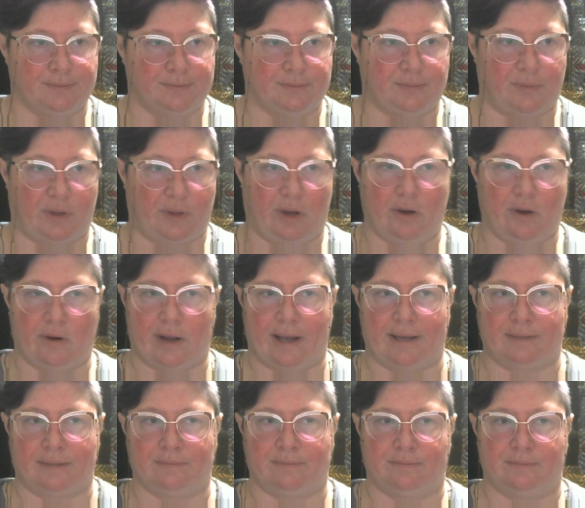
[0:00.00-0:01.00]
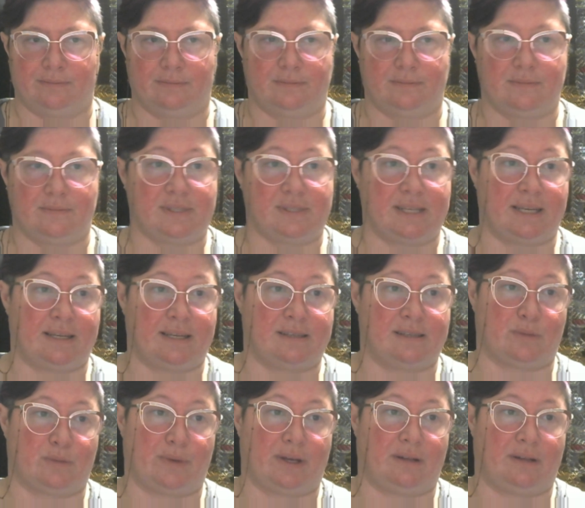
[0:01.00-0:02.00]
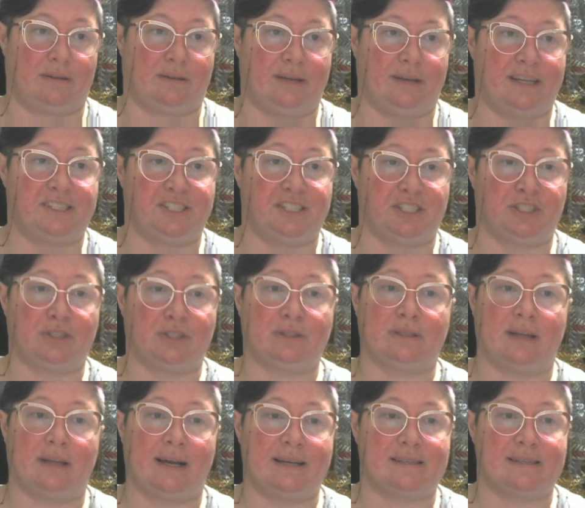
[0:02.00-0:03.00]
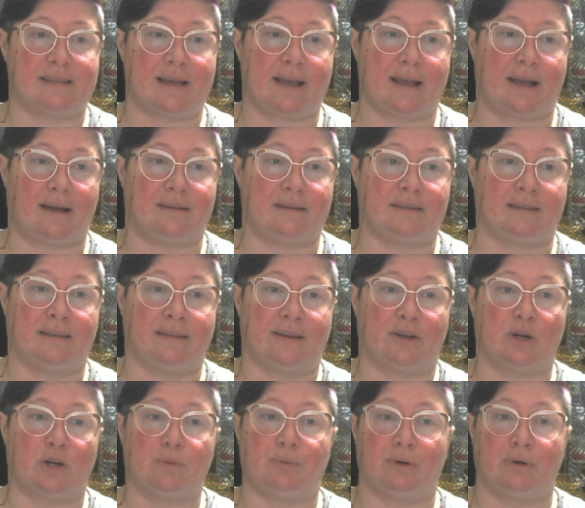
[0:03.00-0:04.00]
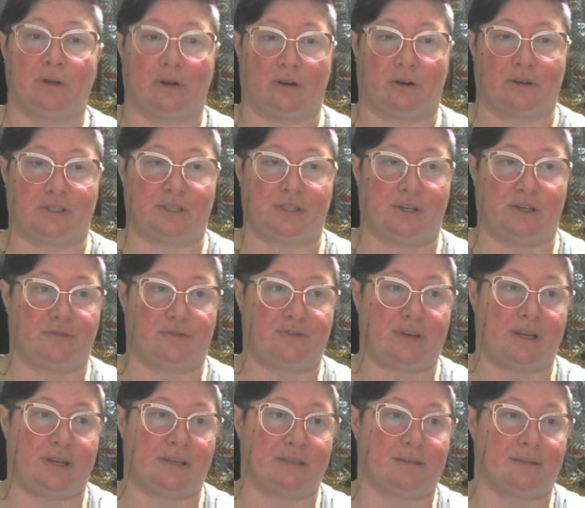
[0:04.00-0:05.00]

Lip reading: All right, said Isabel, and she took Laia's hand and let her pull her to her feet.